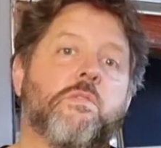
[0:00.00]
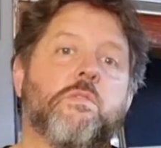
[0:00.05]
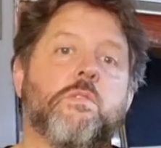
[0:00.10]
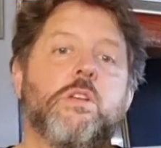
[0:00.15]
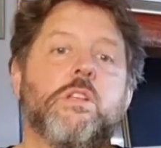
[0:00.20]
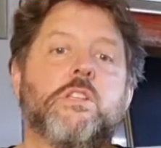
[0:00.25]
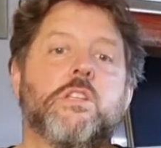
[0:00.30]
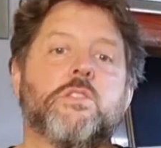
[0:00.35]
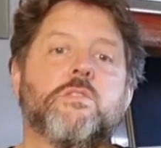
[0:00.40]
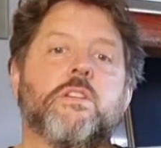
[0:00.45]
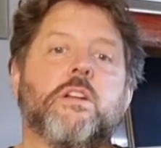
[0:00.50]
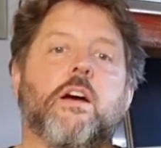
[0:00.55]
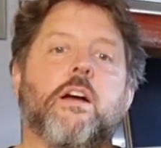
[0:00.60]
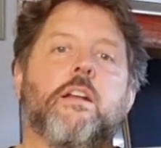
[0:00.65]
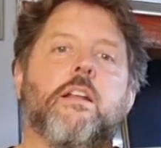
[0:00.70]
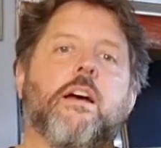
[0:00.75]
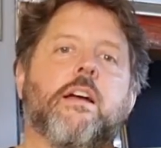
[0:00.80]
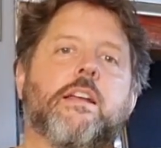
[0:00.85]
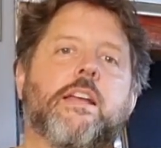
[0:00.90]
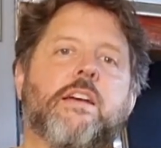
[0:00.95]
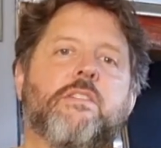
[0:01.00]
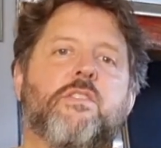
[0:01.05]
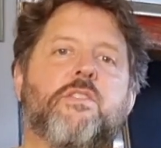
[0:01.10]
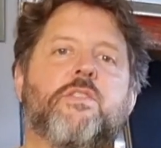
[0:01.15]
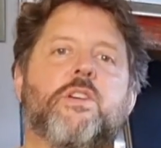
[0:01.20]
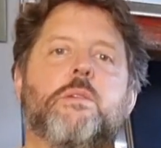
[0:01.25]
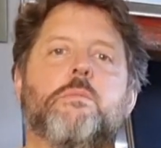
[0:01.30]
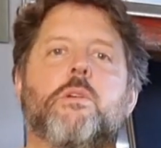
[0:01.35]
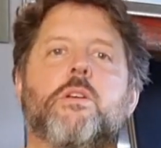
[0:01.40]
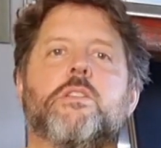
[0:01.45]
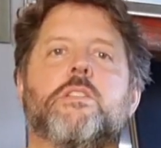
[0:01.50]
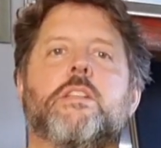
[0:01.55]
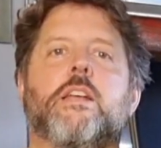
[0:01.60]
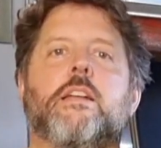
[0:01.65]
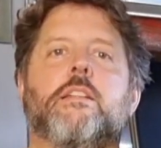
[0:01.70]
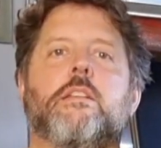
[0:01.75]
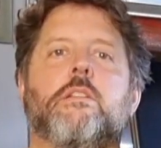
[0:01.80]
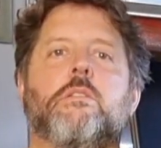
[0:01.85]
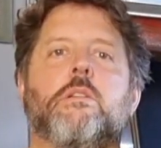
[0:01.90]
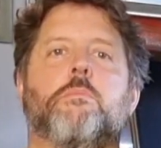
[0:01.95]
heaters that I like have a
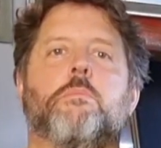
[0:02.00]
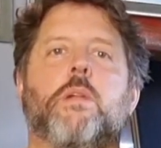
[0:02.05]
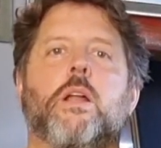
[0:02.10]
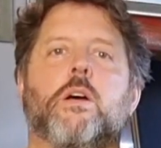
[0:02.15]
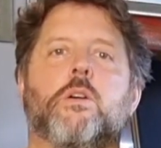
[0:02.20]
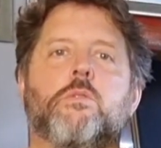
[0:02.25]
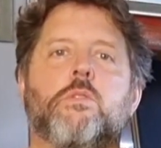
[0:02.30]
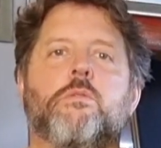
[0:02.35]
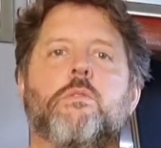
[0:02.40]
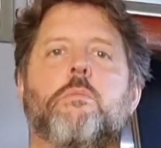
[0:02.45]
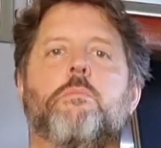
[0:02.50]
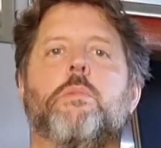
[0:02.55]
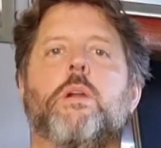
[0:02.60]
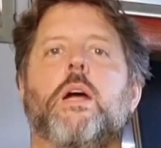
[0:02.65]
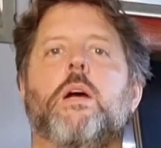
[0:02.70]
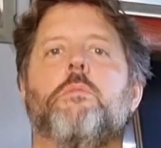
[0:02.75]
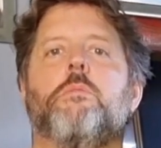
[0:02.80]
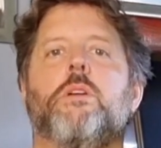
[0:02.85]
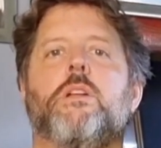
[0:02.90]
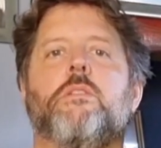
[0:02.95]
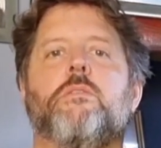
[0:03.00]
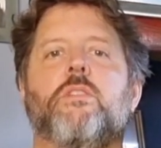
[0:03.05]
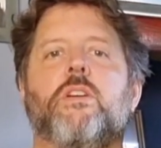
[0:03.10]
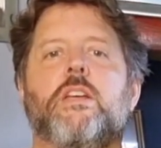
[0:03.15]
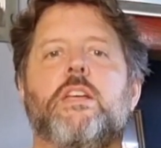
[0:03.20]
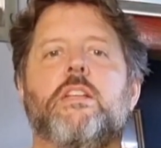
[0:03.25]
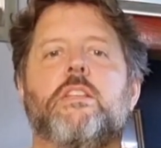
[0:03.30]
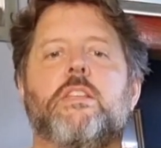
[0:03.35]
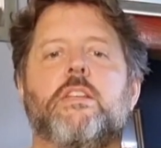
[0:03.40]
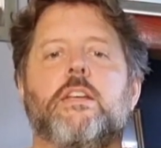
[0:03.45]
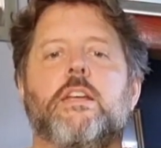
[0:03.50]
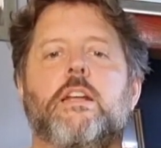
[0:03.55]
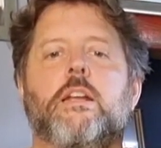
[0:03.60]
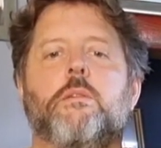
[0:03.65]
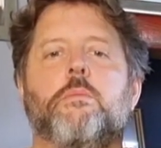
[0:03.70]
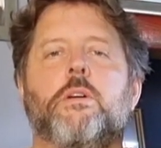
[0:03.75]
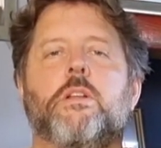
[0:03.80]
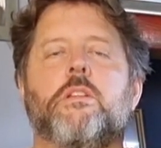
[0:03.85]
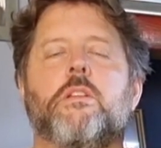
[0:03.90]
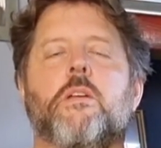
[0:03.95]
thermostat in the plug with a probe in the heating
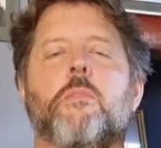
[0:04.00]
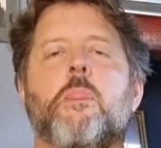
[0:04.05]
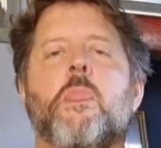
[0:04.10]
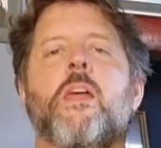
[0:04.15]
element.